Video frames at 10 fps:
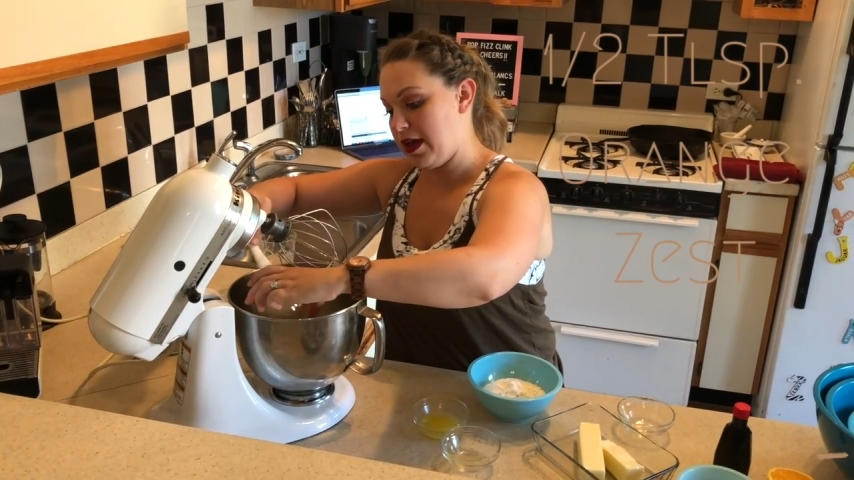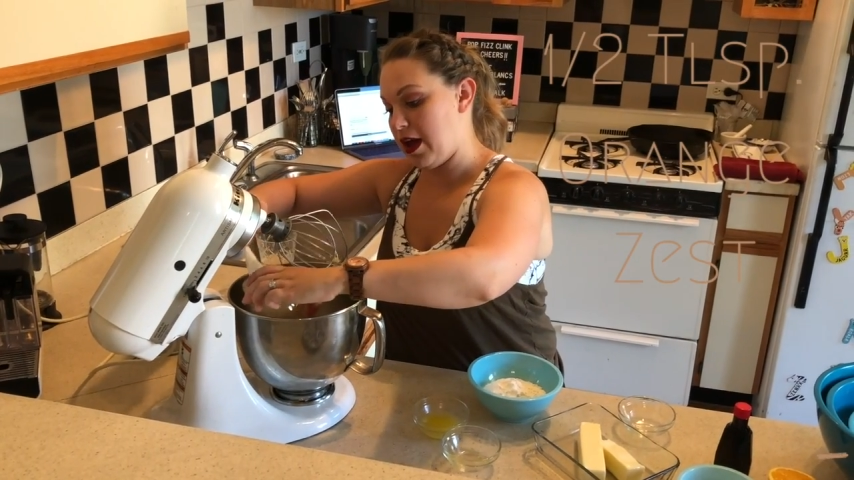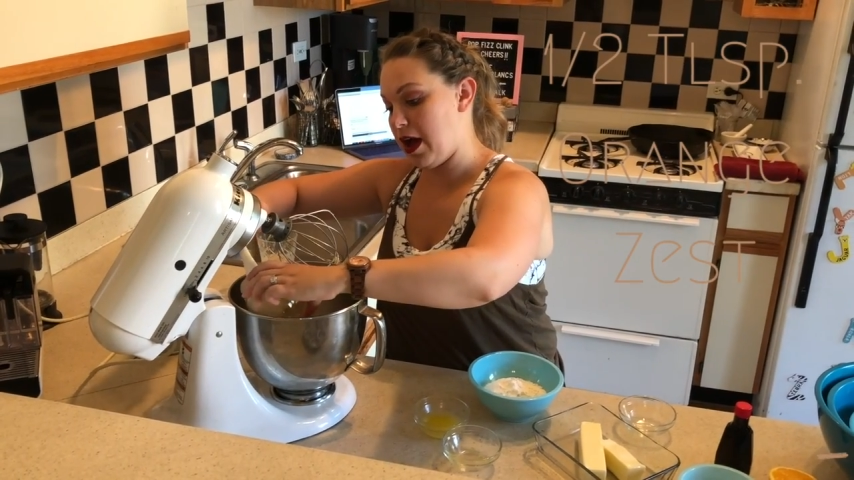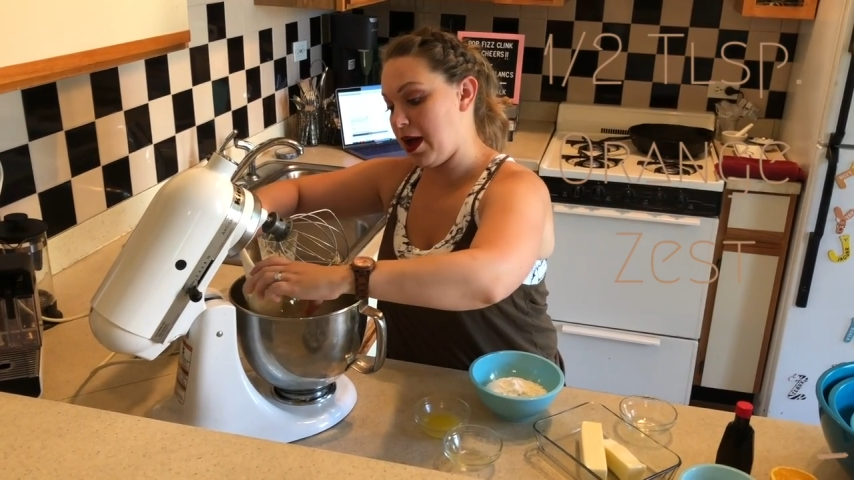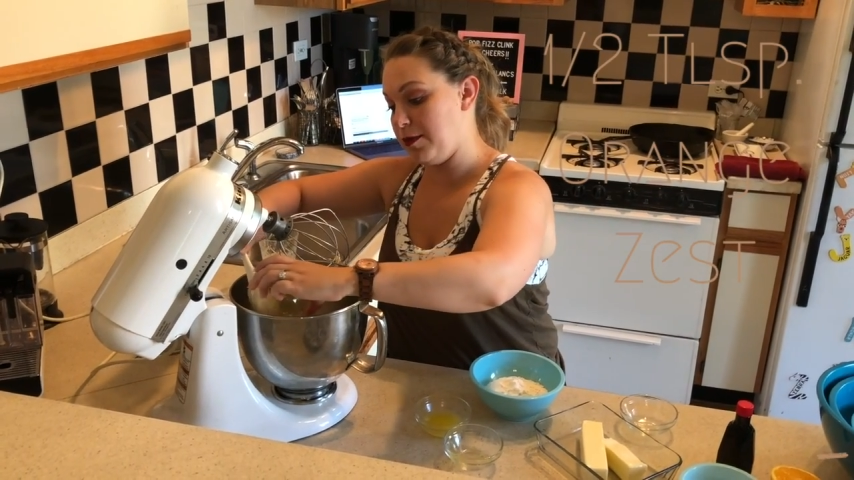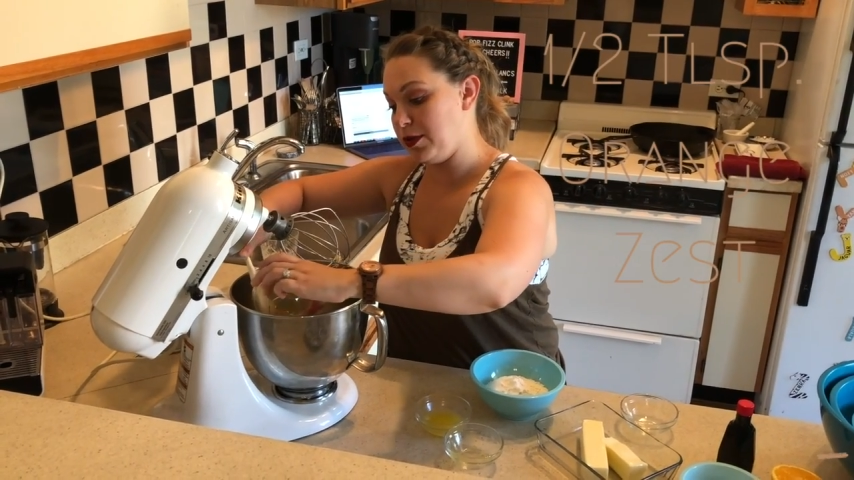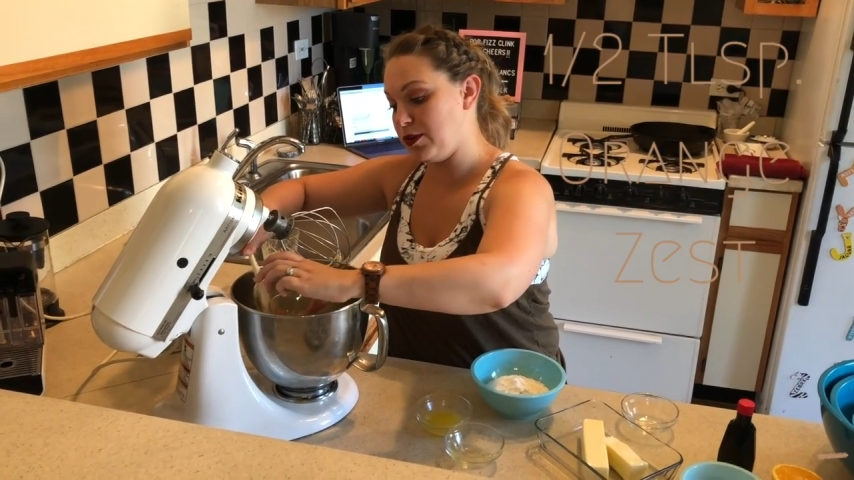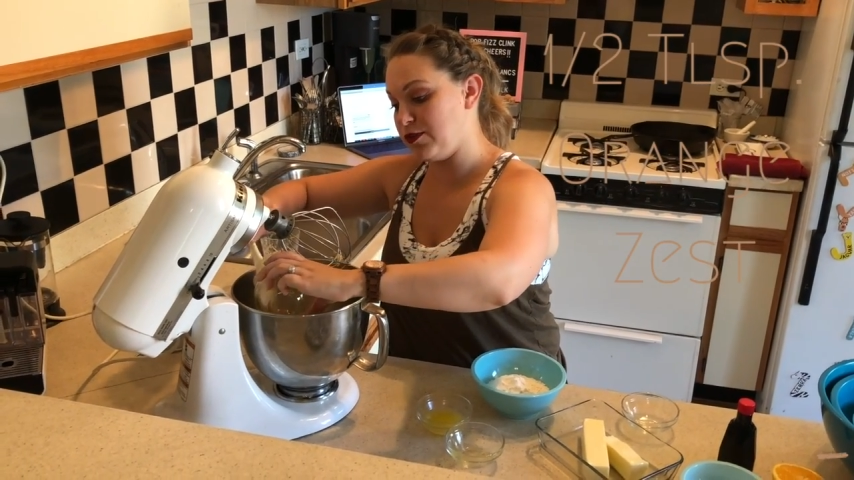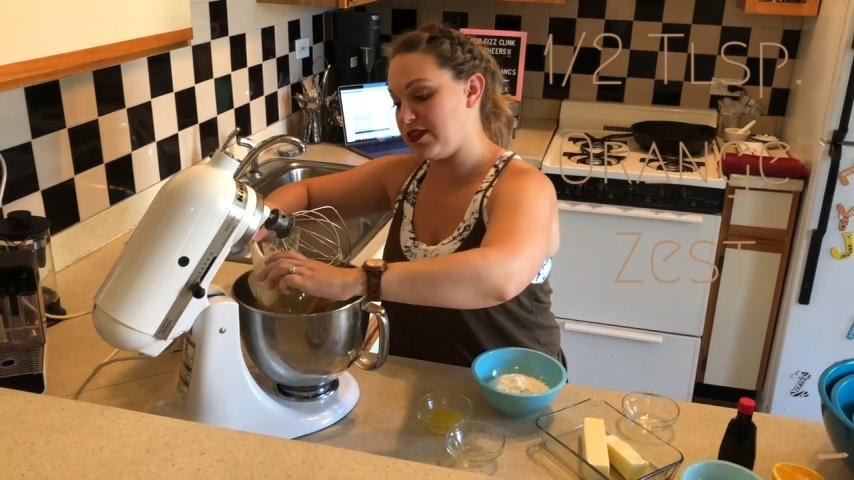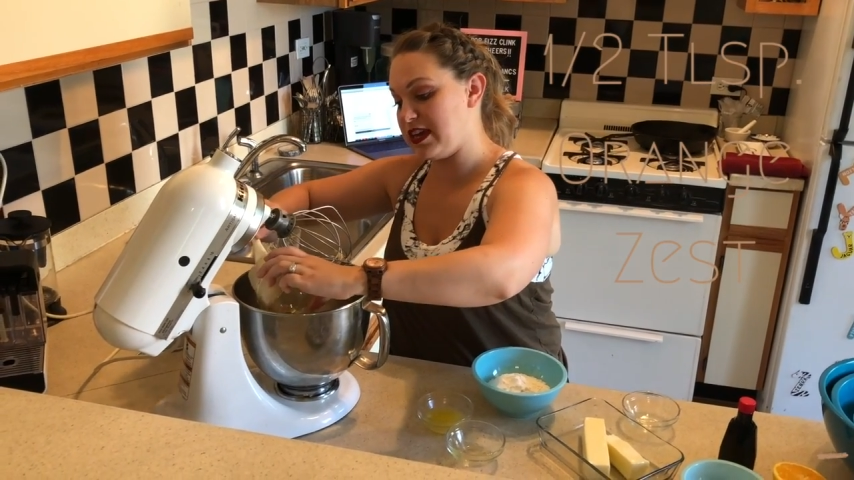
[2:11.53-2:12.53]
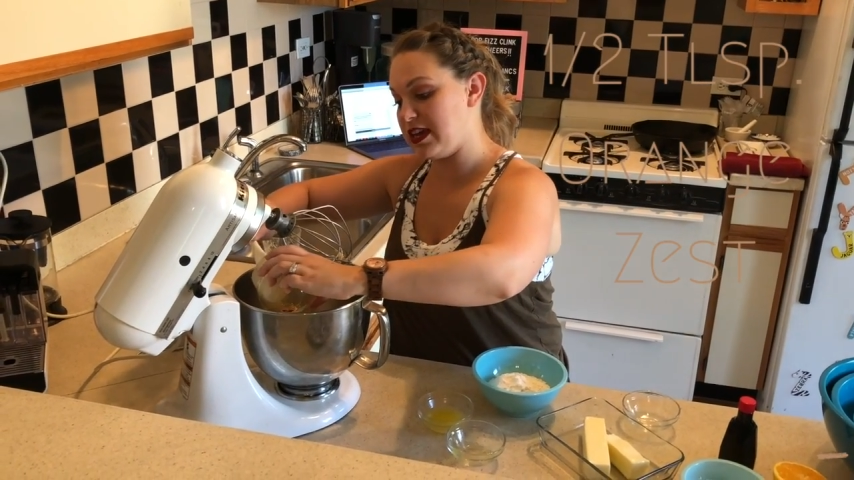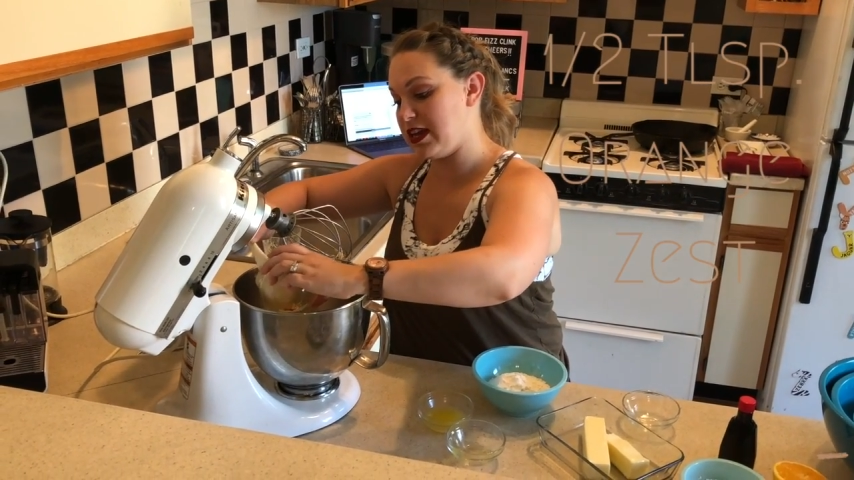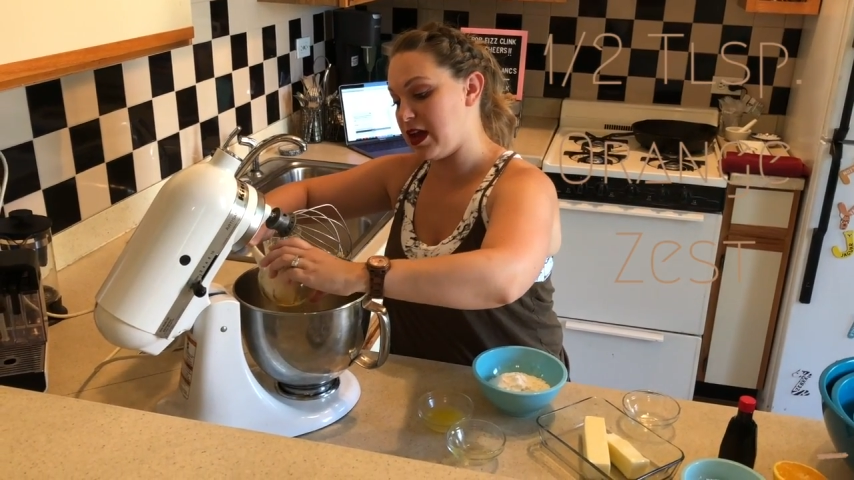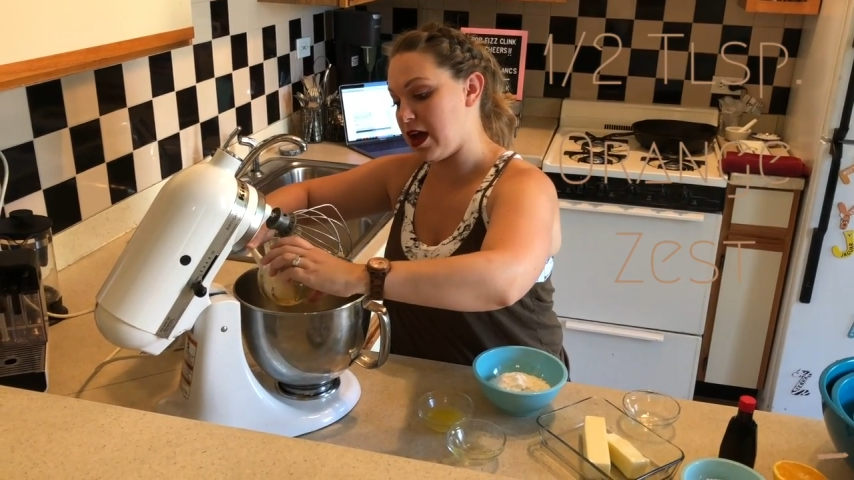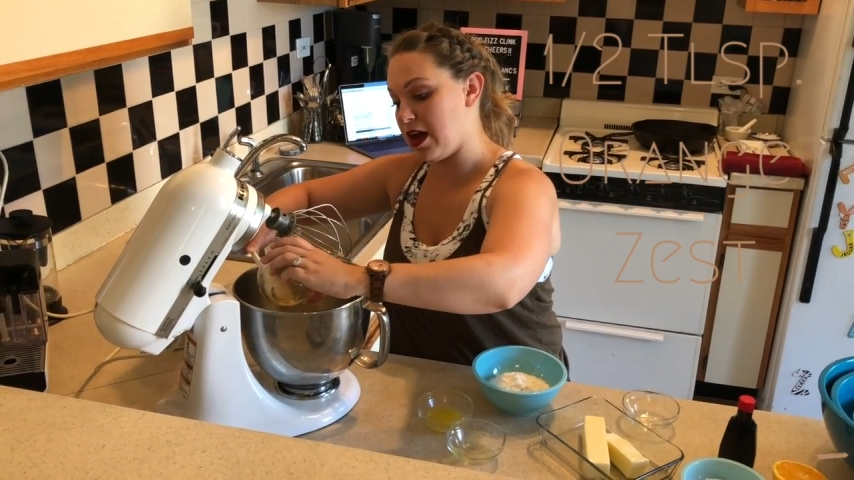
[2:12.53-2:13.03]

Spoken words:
I'm using